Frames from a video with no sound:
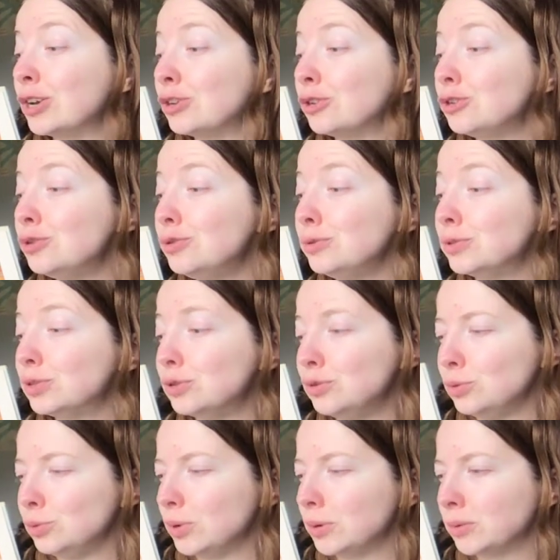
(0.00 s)
Too
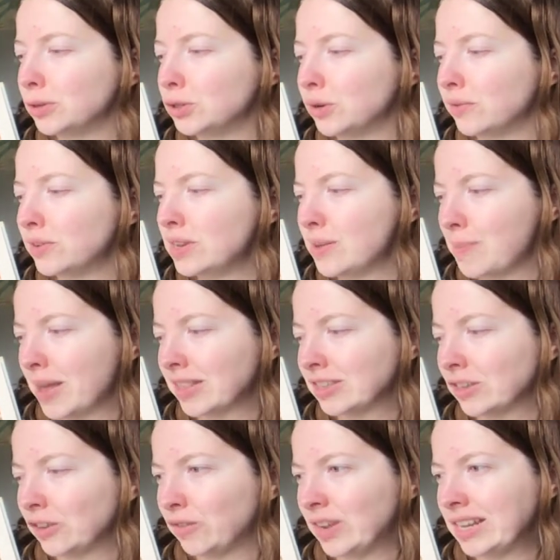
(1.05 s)
soon, we were driven to
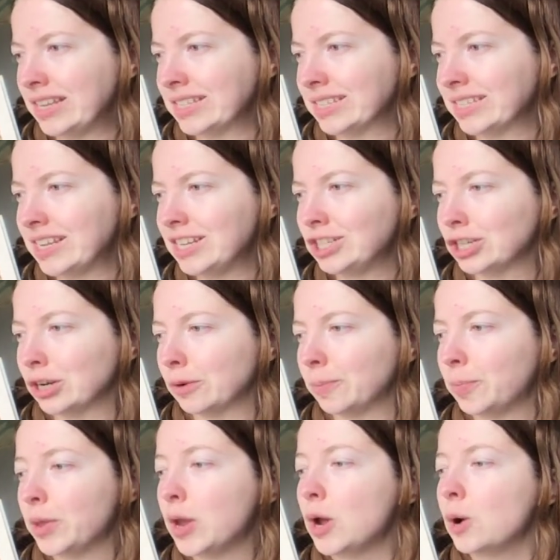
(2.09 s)
Pennsylvania Station,
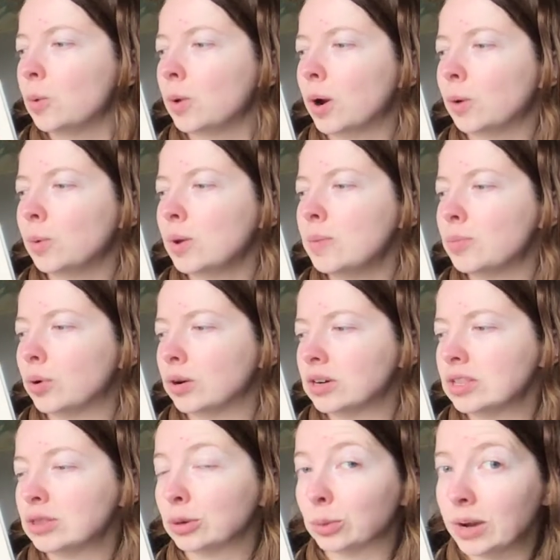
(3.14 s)
where we
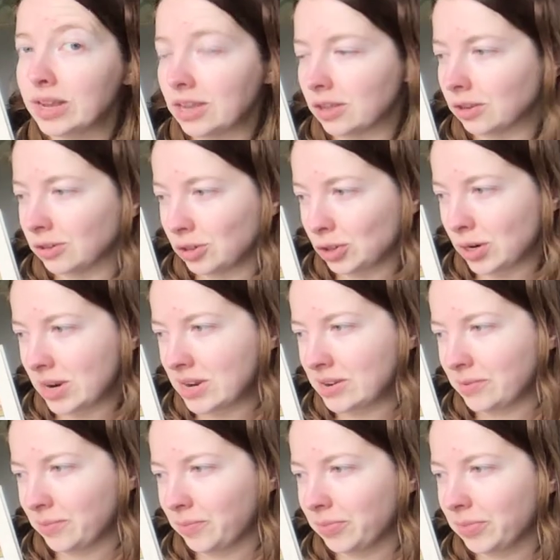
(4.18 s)
boarded the regular train.